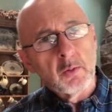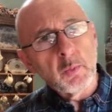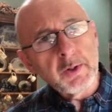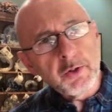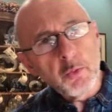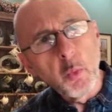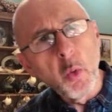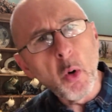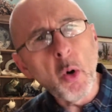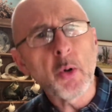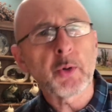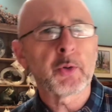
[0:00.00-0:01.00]
When you
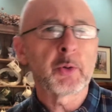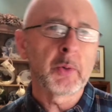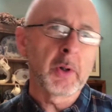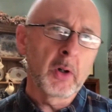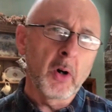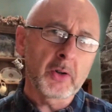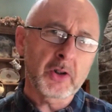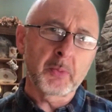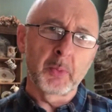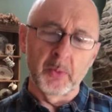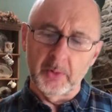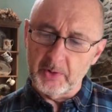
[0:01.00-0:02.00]
walk through the
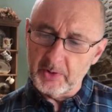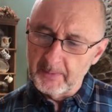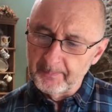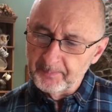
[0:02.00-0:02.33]
Gospels,